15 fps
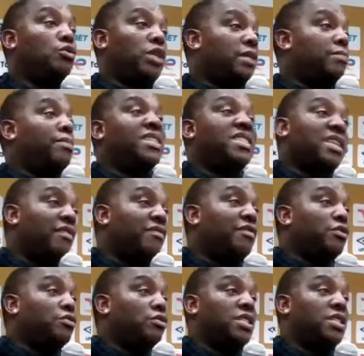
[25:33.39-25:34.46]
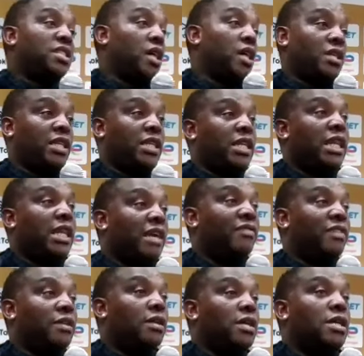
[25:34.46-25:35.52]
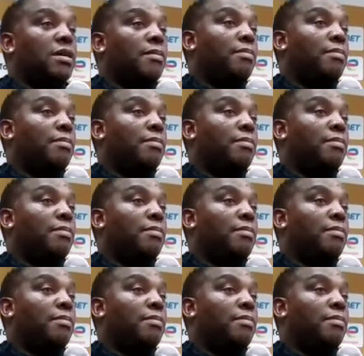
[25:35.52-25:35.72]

to get myself into the starting 11.